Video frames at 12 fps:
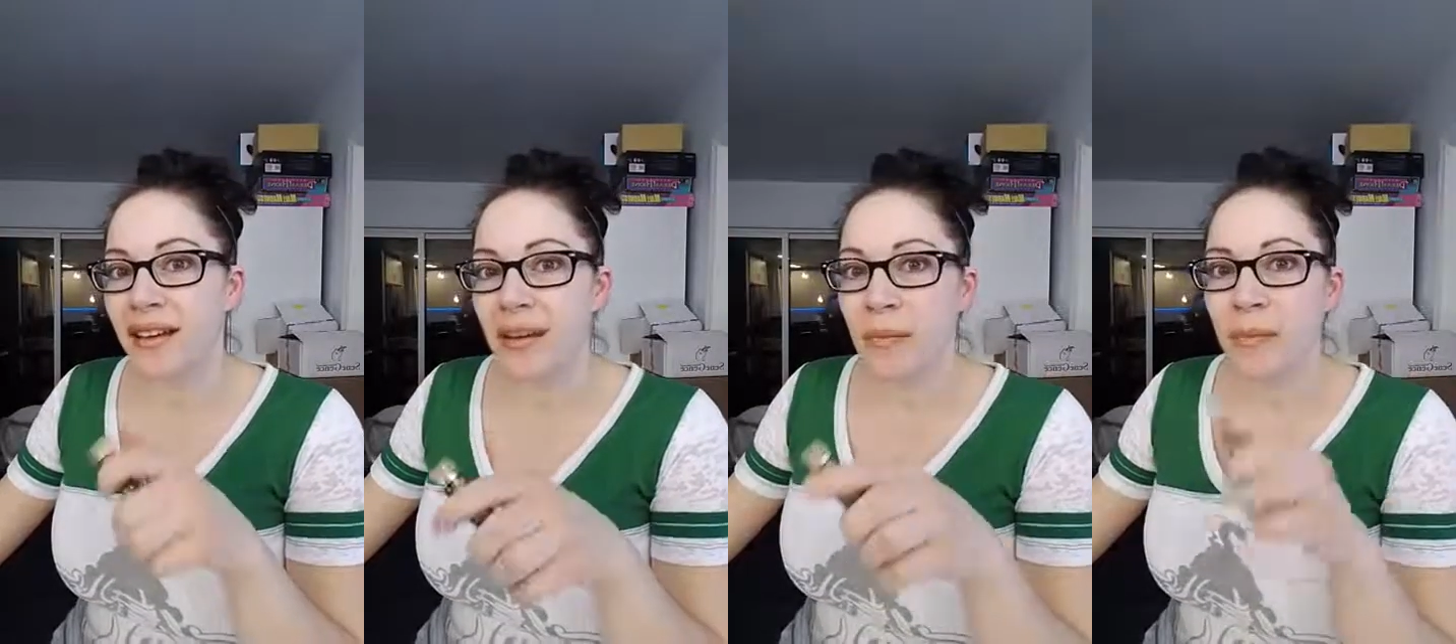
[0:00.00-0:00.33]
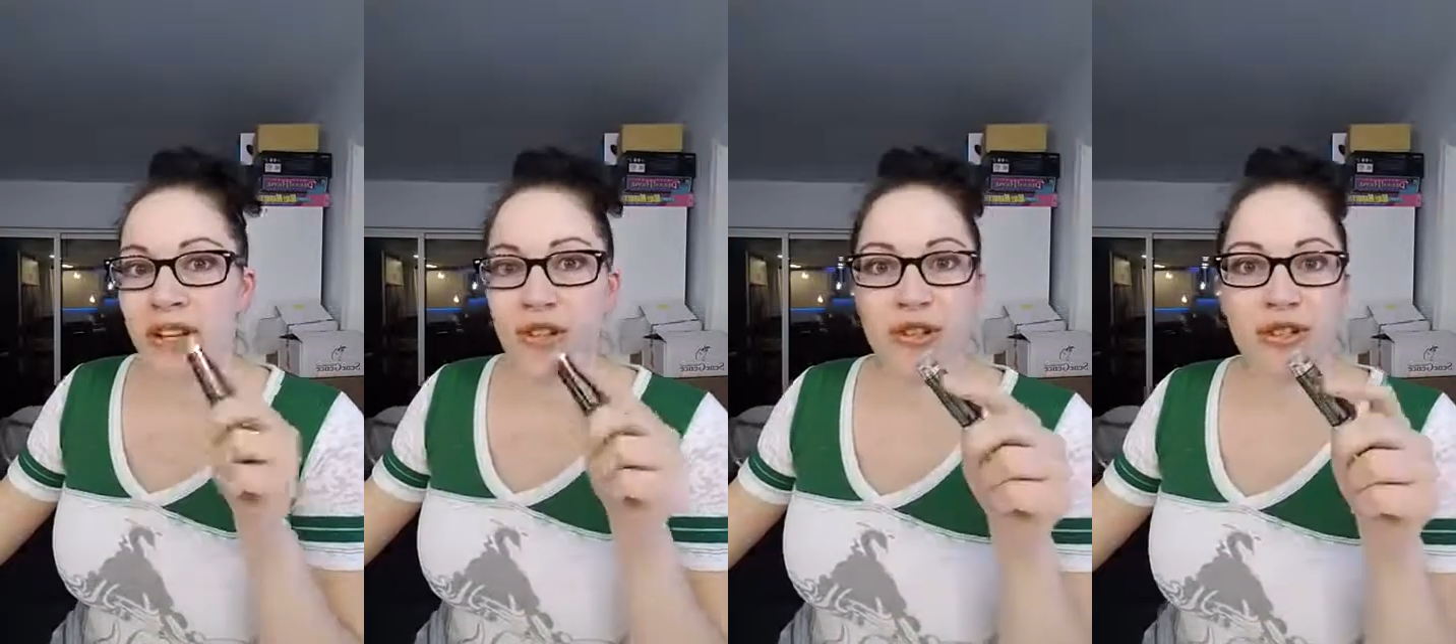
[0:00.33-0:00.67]

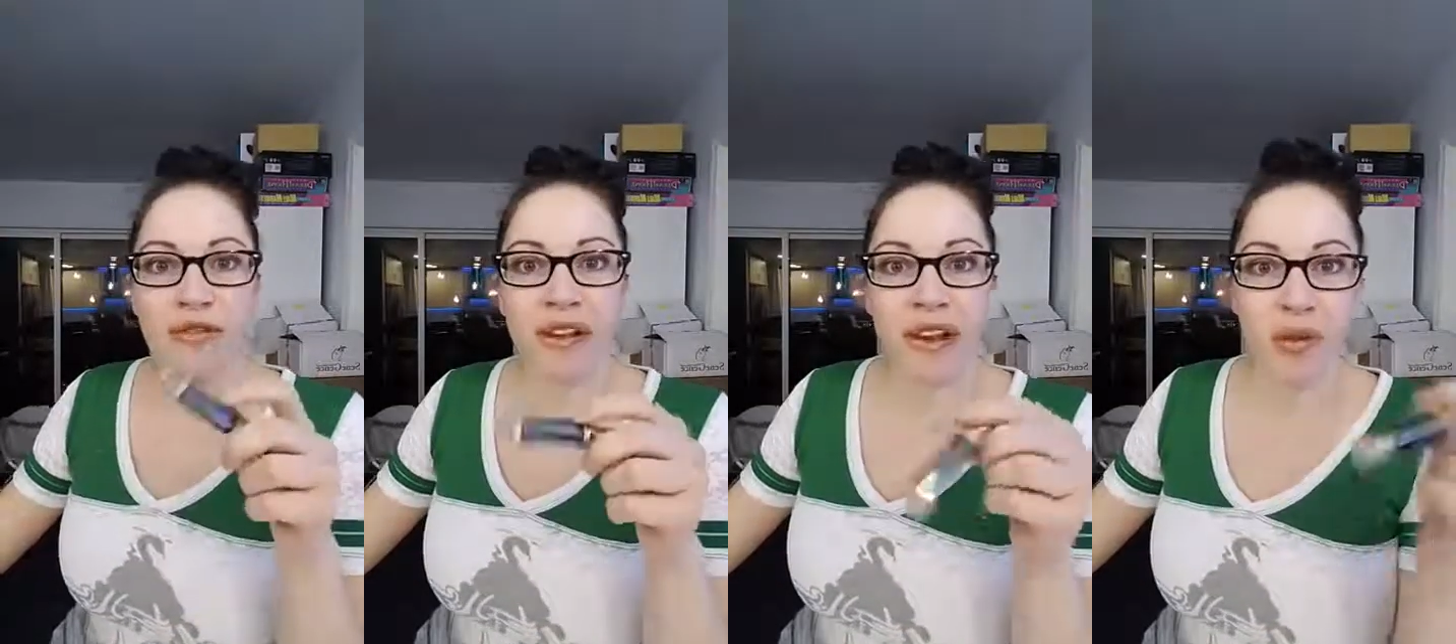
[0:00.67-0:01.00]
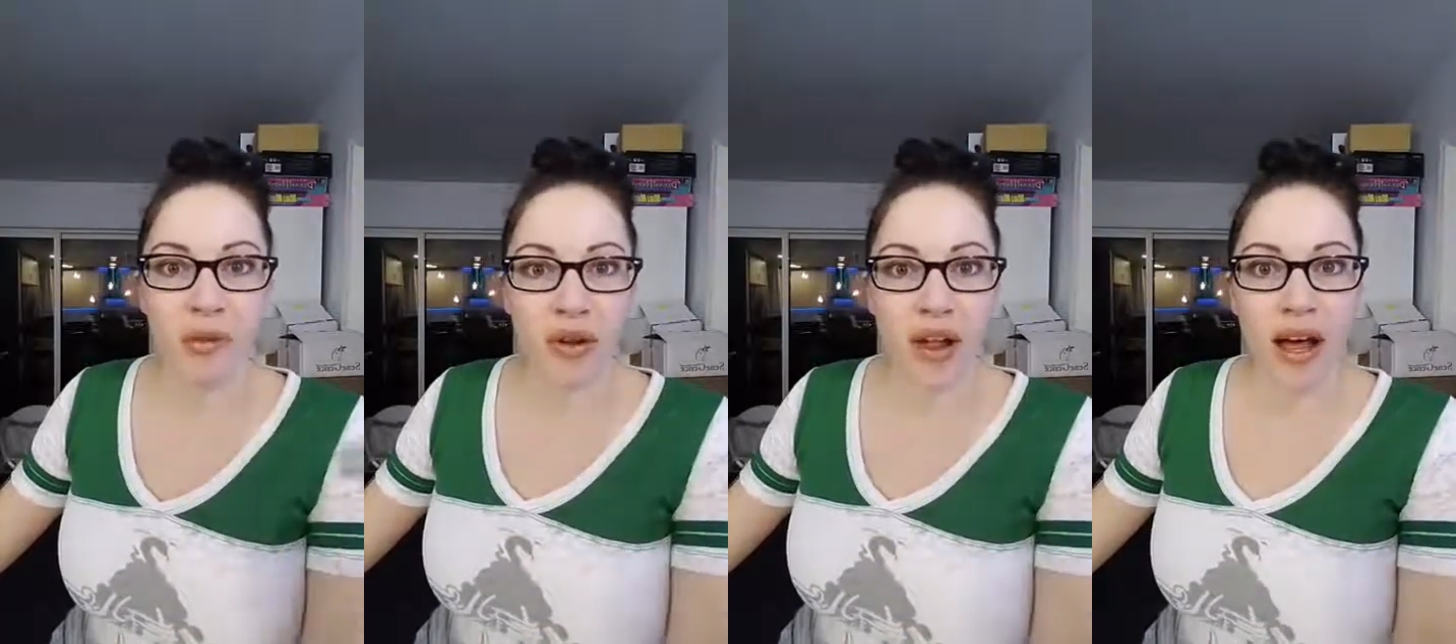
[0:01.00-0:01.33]
pictures
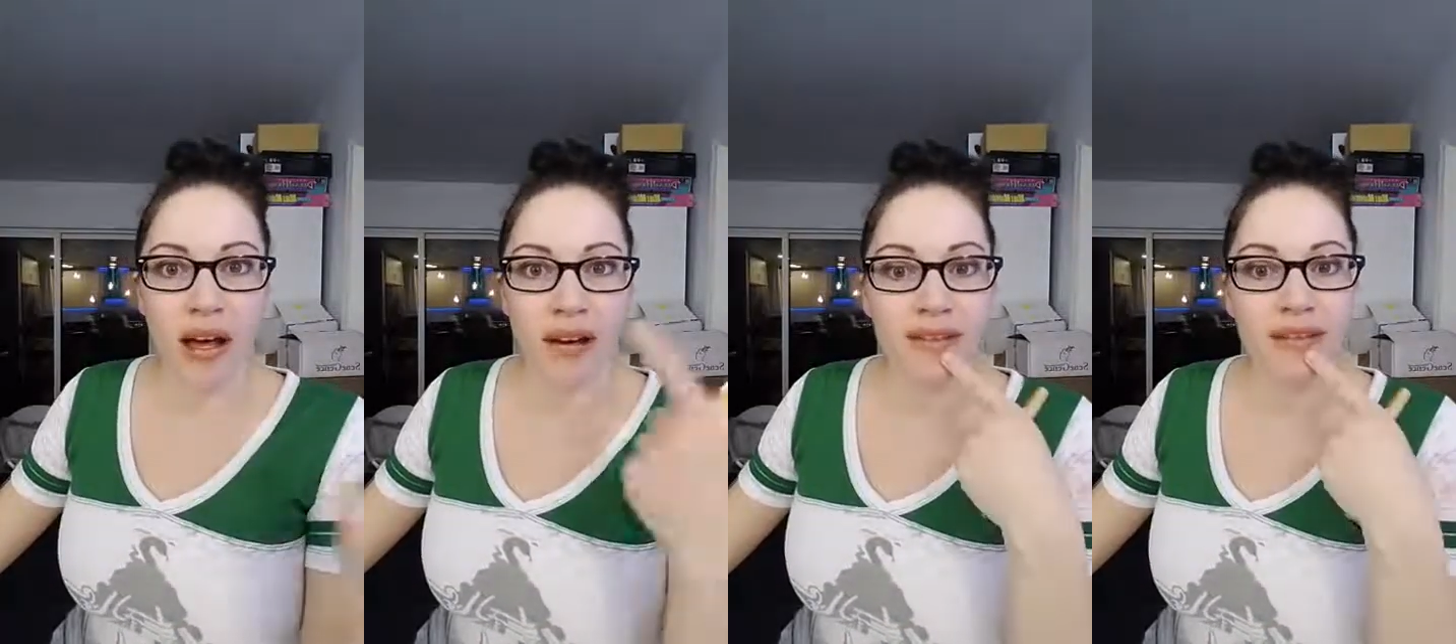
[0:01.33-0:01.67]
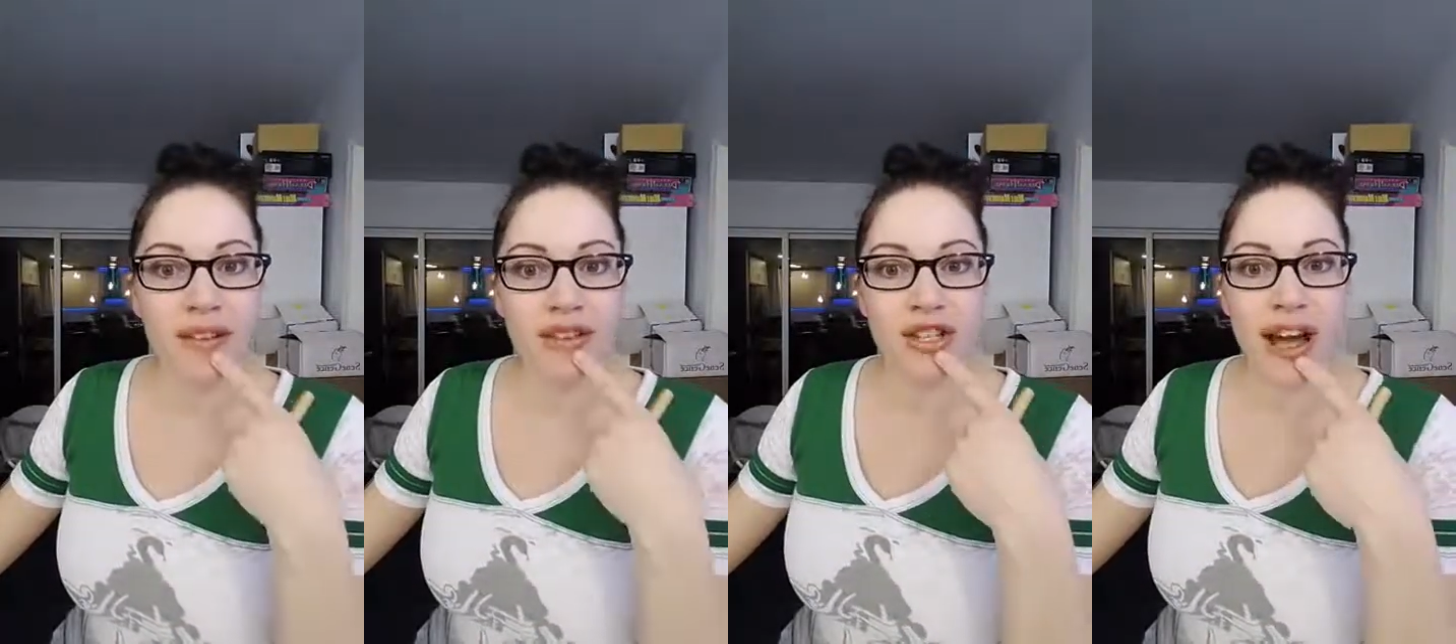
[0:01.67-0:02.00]
available of
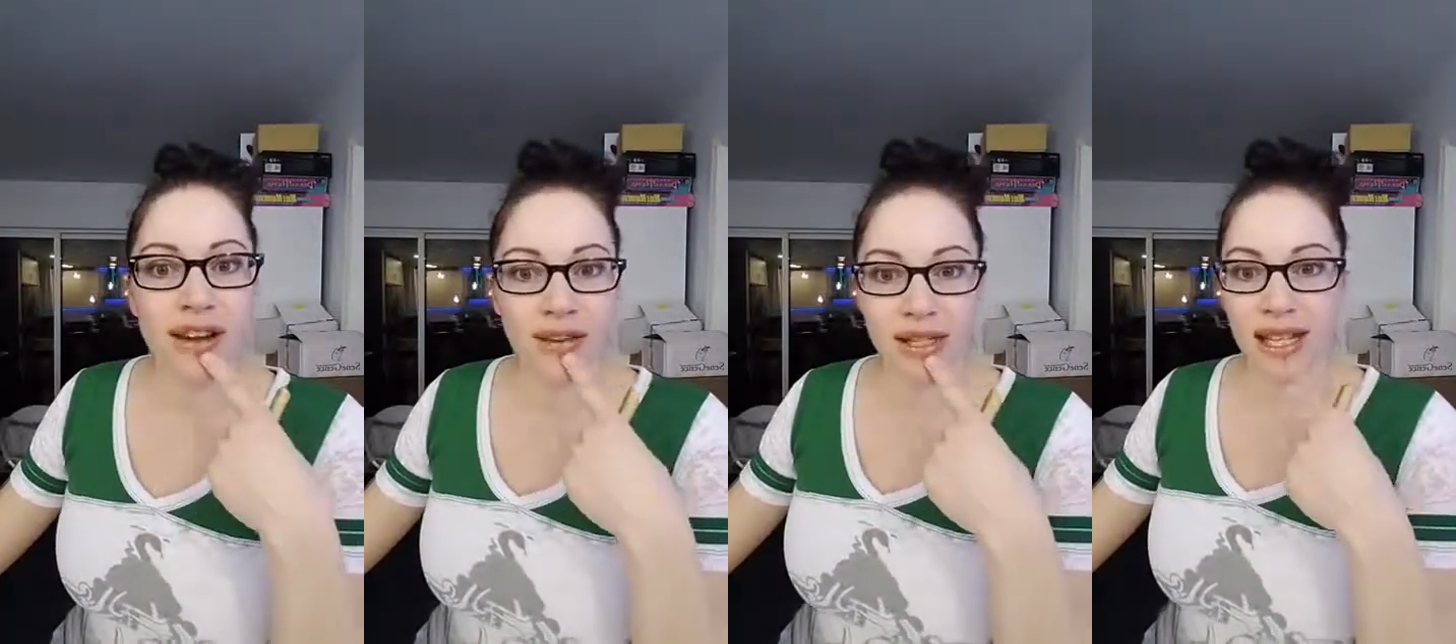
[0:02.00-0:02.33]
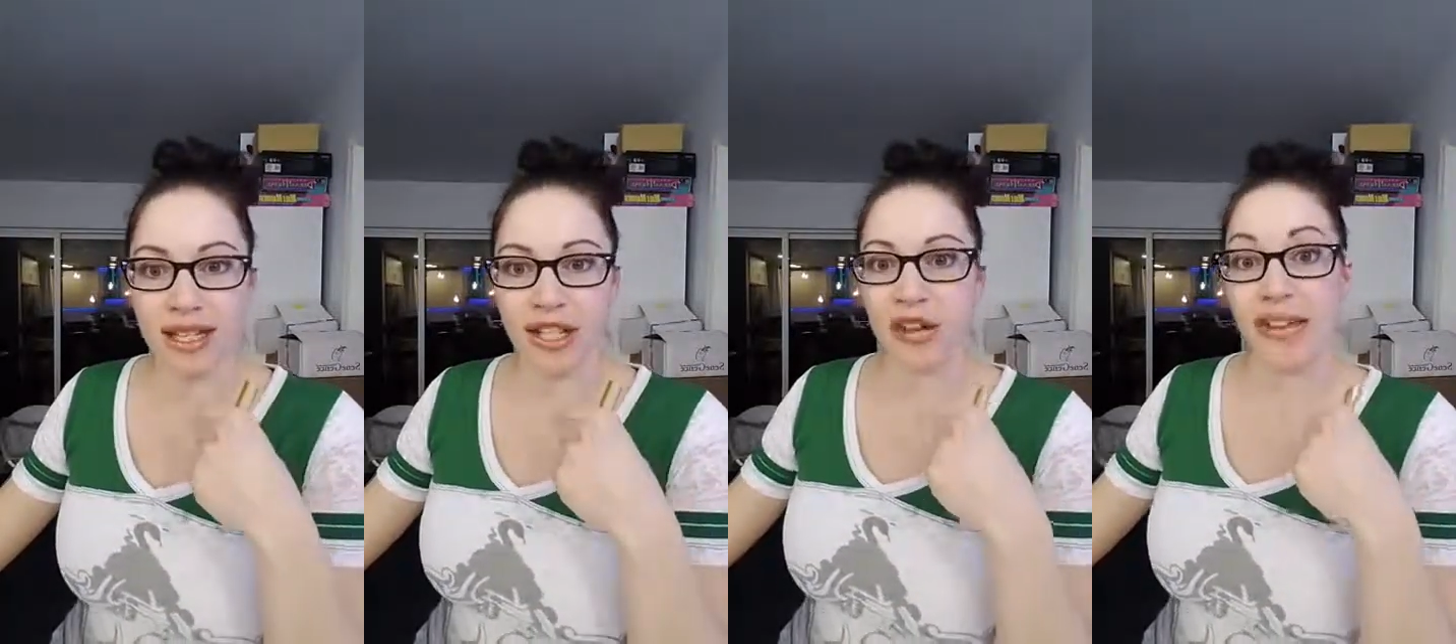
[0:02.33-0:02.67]

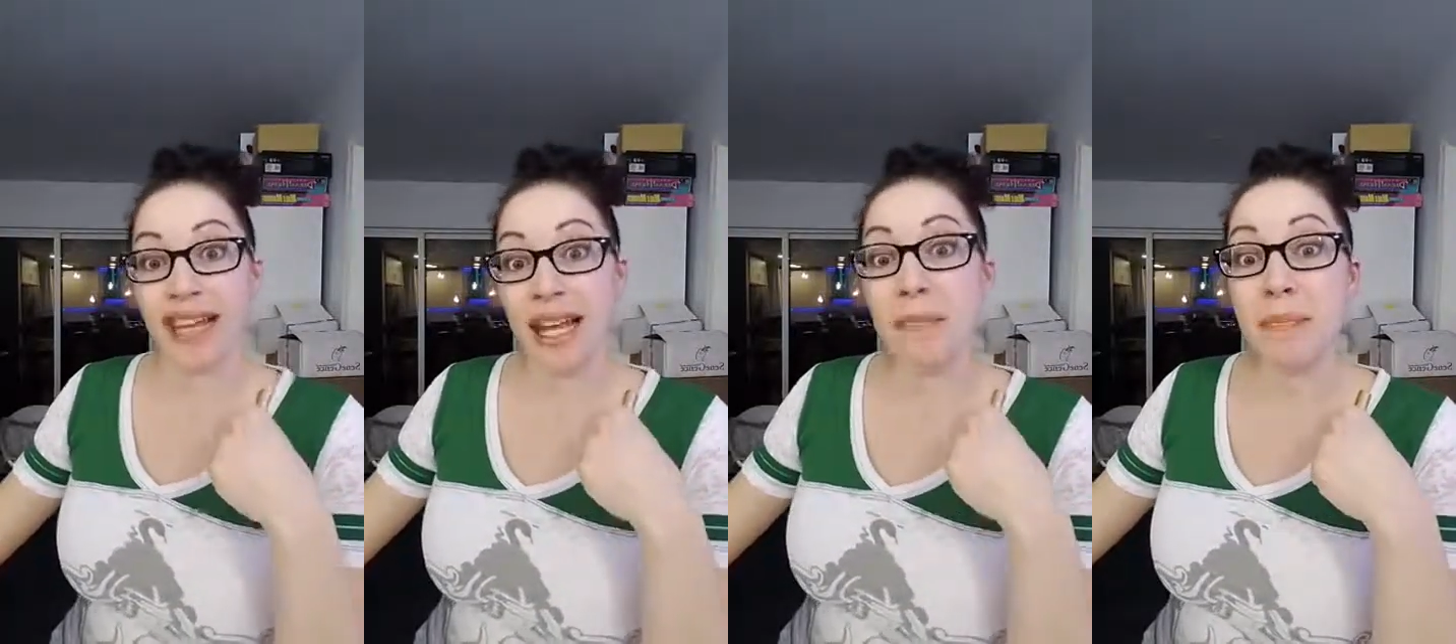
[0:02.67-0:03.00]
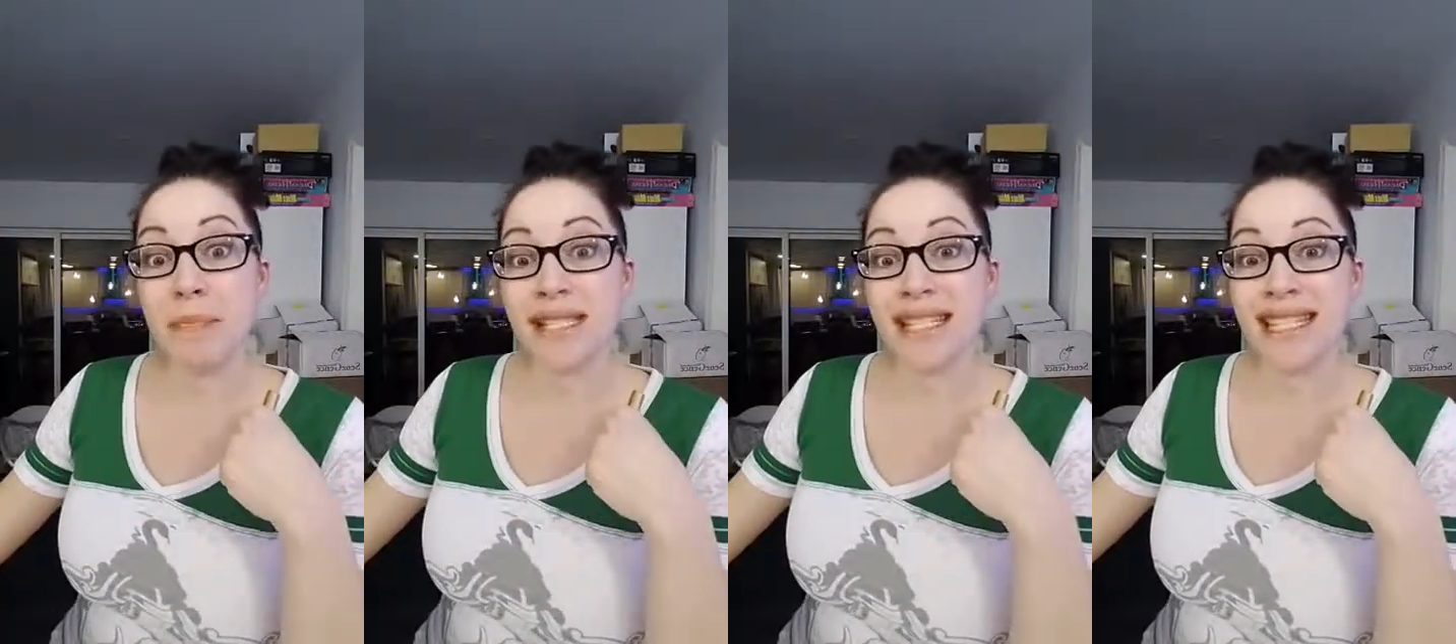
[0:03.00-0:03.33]
ShadowSense on the
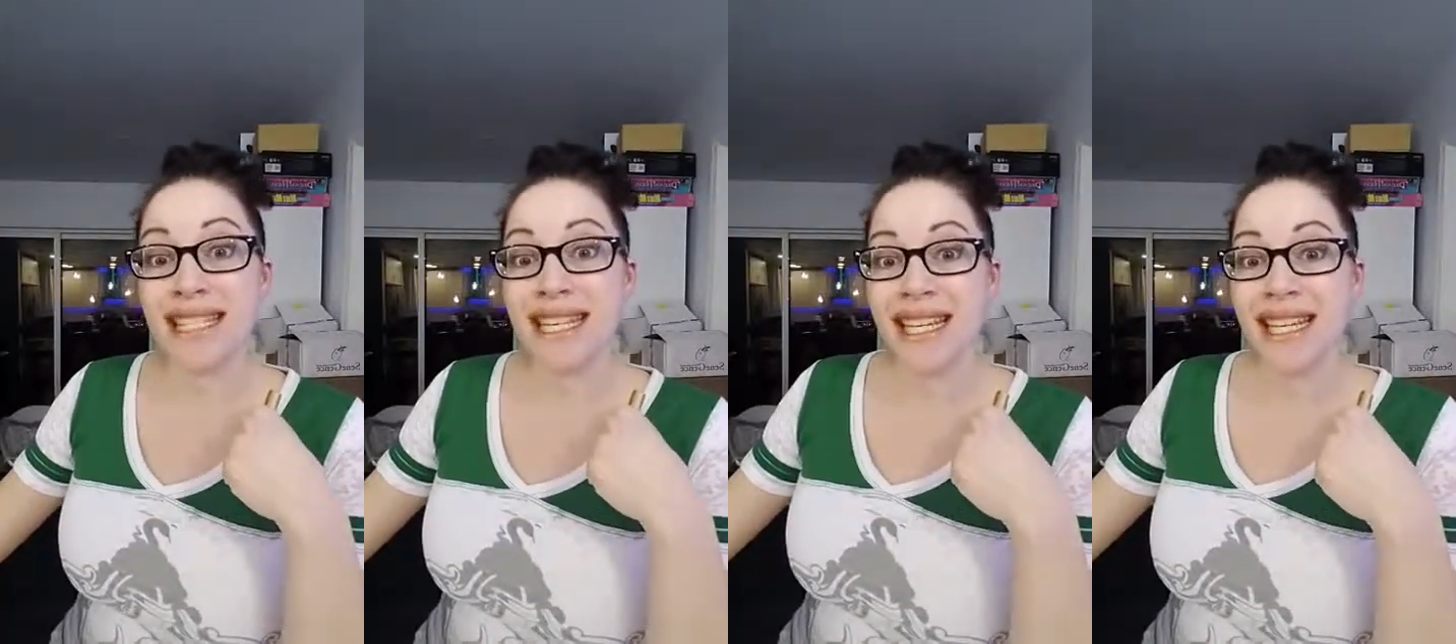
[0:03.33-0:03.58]
lips,